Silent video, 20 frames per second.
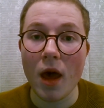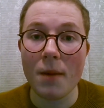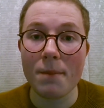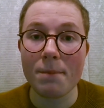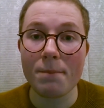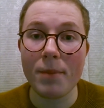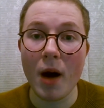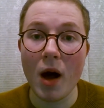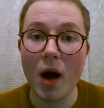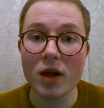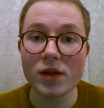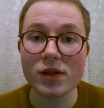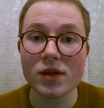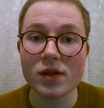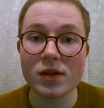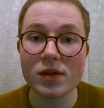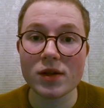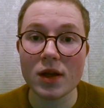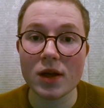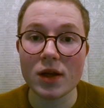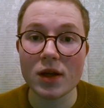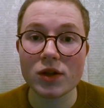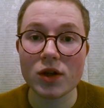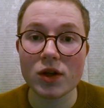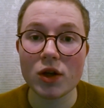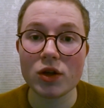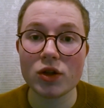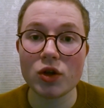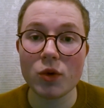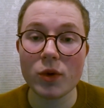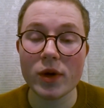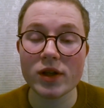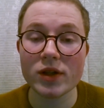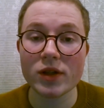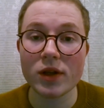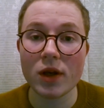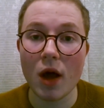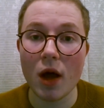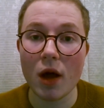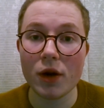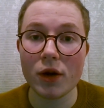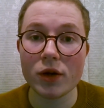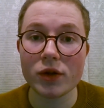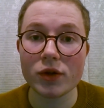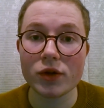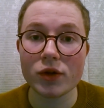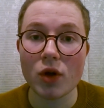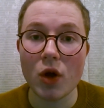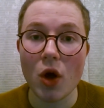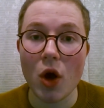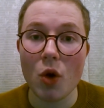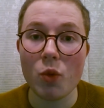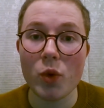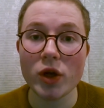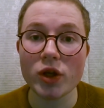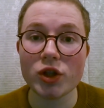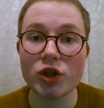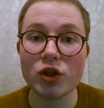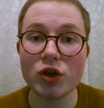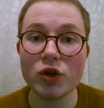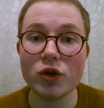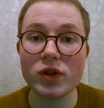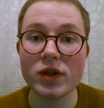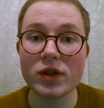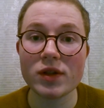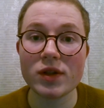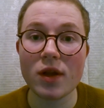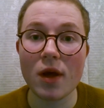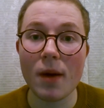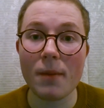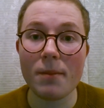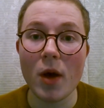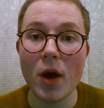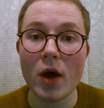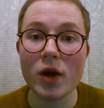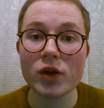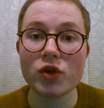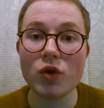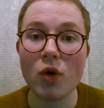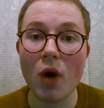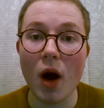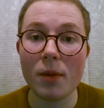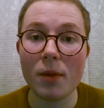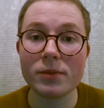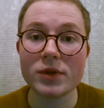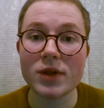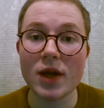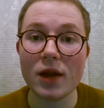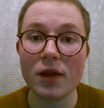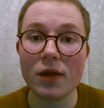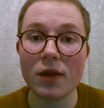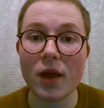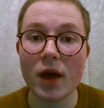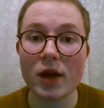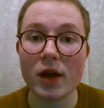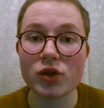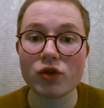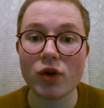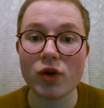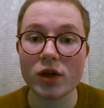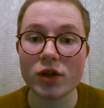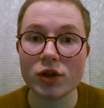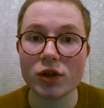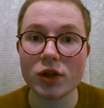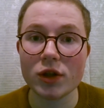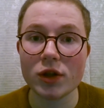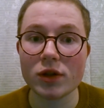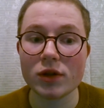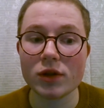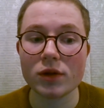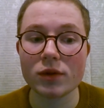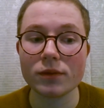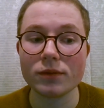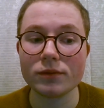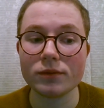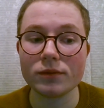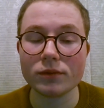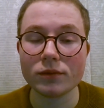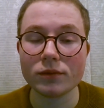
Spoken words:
It passes these to its learners, which uses them to update their strategies.